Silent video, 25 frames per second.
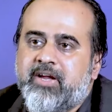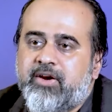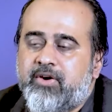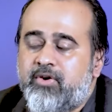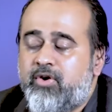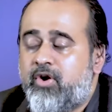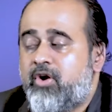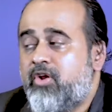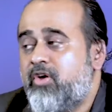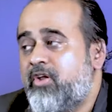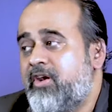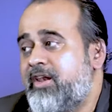
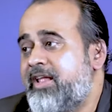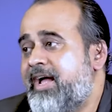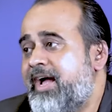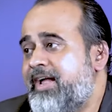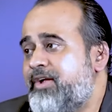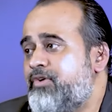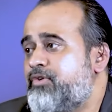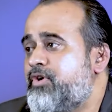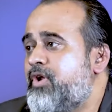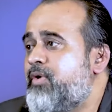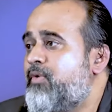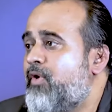Not only are
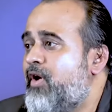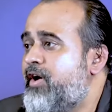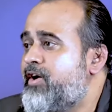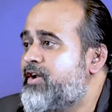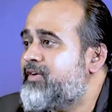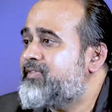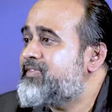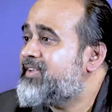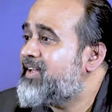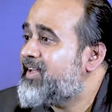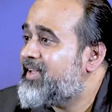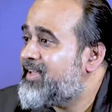you devoid
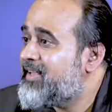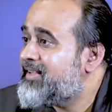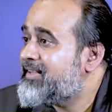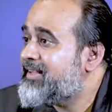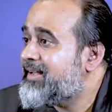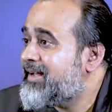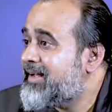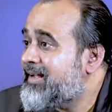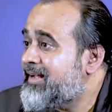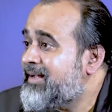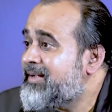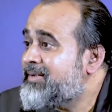of the
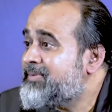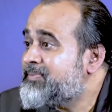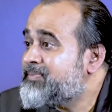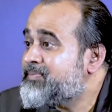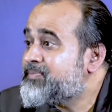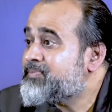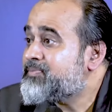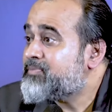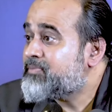Gita,